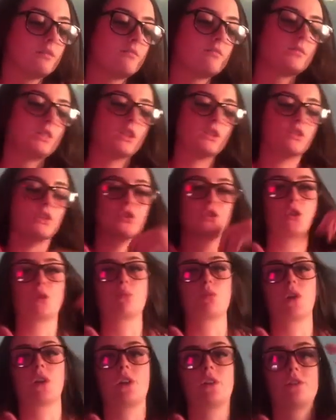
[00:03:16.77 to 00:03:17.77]
You're all so
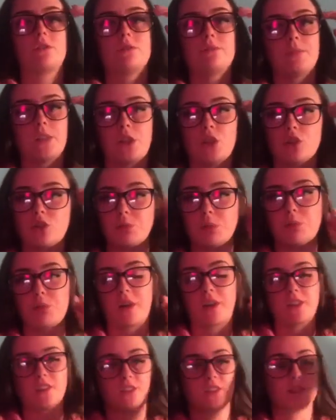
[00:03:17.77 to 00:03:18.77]
brave and you should be proud
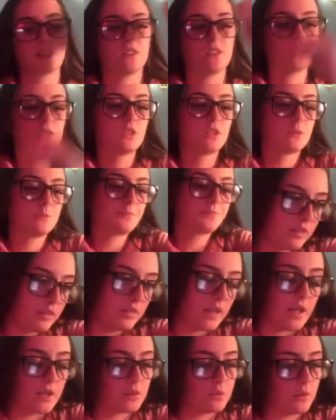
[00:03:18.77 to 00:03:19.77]
of yourselves.
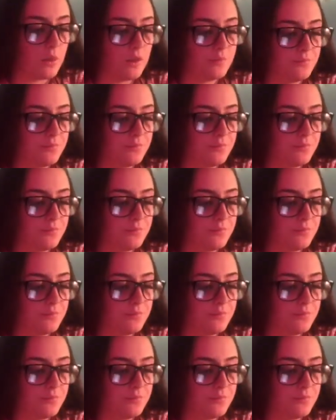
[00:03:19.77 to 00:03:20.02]
Next one.